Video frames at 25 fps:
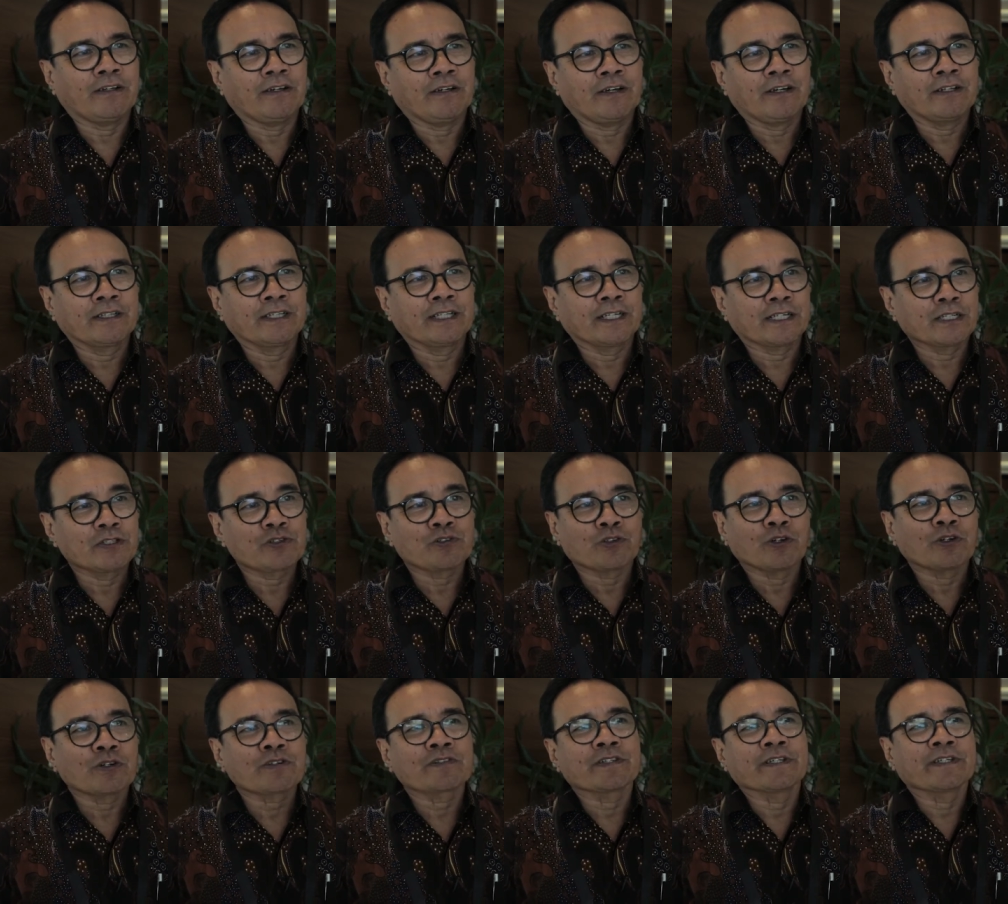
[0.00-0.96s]
on the
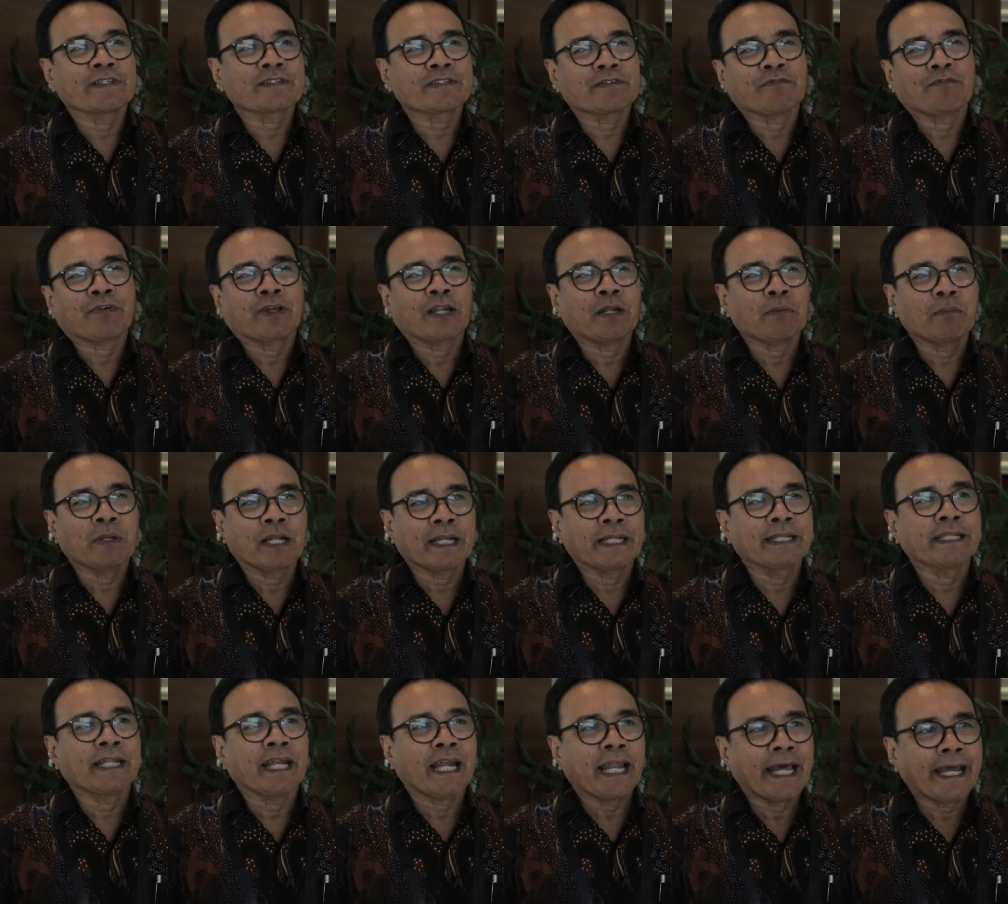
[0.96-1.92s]
resources available
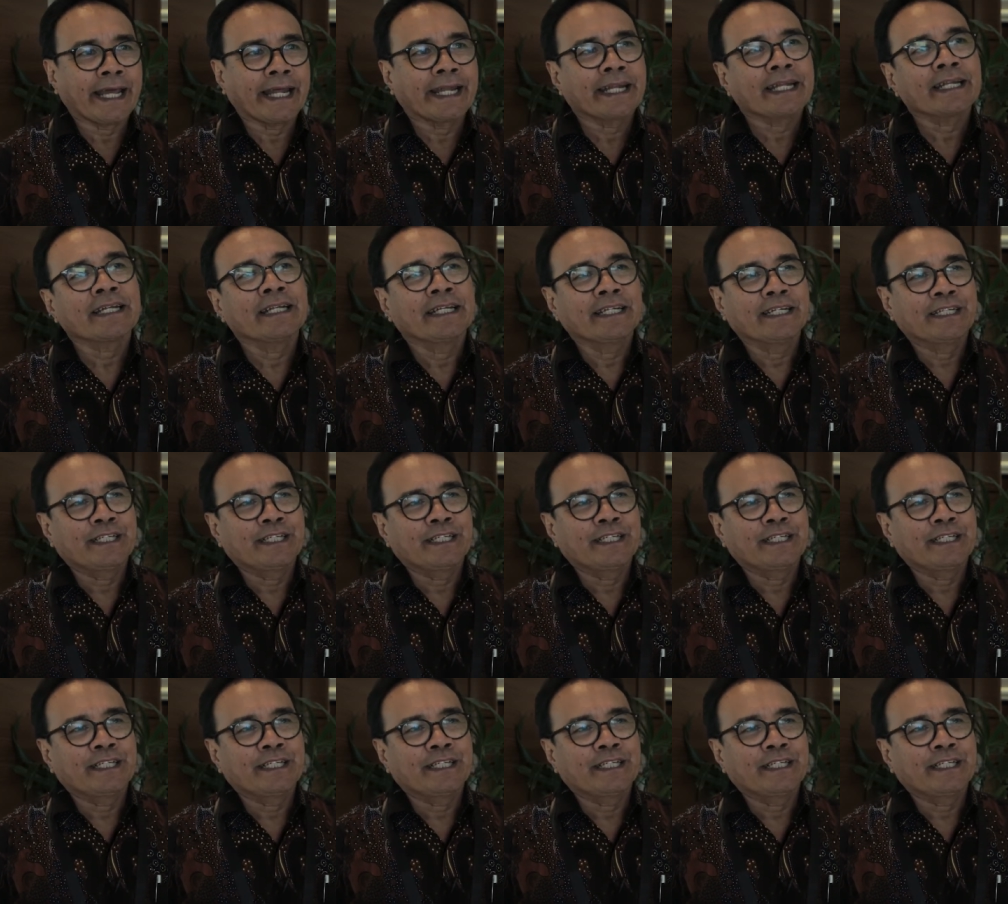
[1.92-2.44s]
in the land,